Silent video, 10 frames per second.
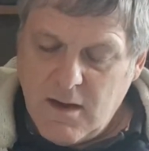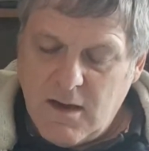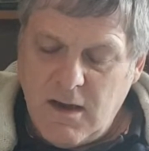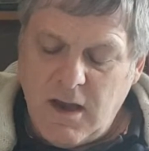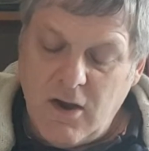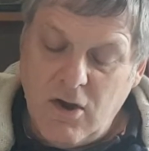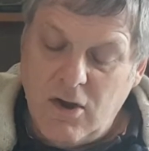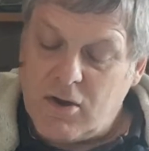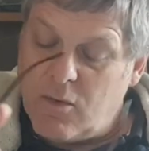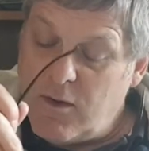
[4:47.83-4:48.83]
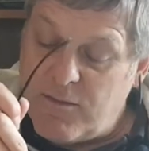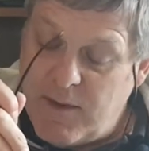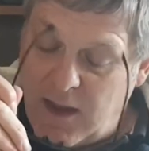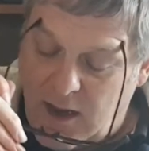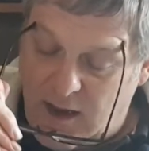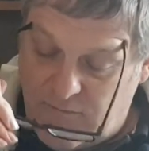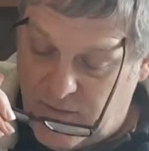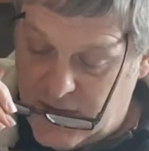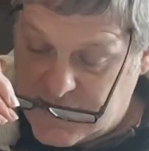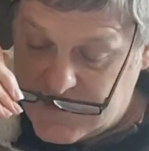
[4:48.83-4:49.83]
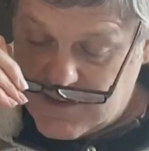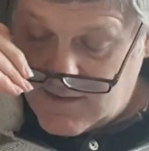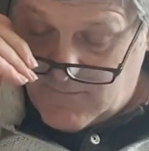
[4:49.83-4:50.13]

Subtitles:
Look with me at verse